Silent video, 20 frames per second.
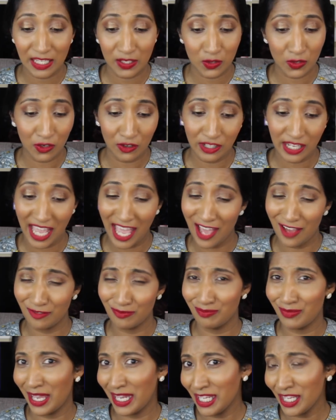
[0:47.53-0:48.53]
I do not
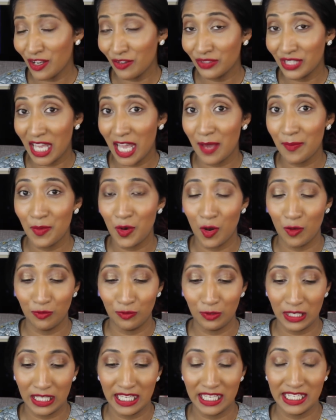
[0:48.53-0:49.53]
have many of them.
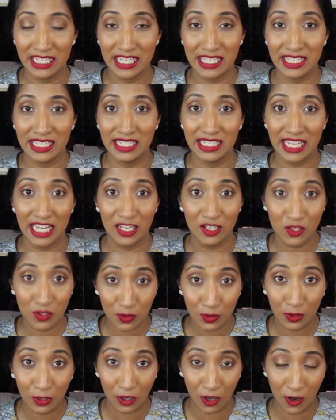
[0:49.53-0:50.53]
Hopefully it doesn't take
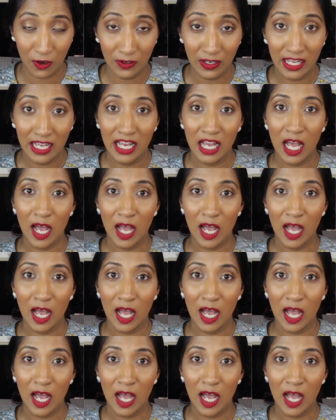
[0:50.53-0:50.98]
too long.